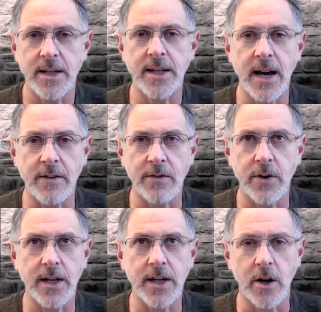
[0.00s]
in
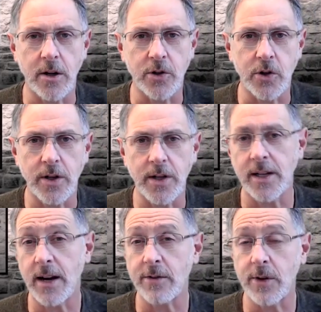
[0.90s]
every culture,
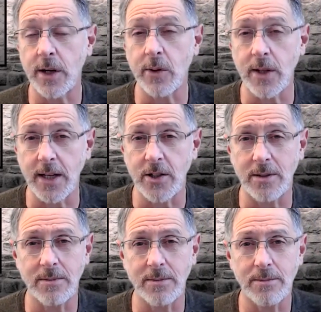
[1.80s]
in every
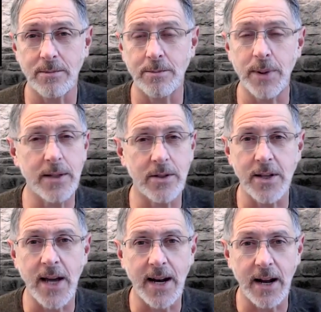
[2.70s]
religion, but it's
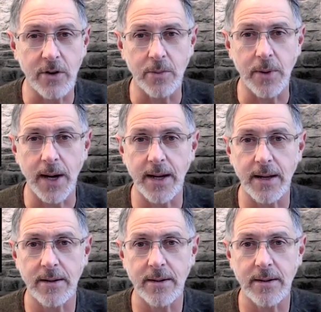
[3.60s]
not everybody.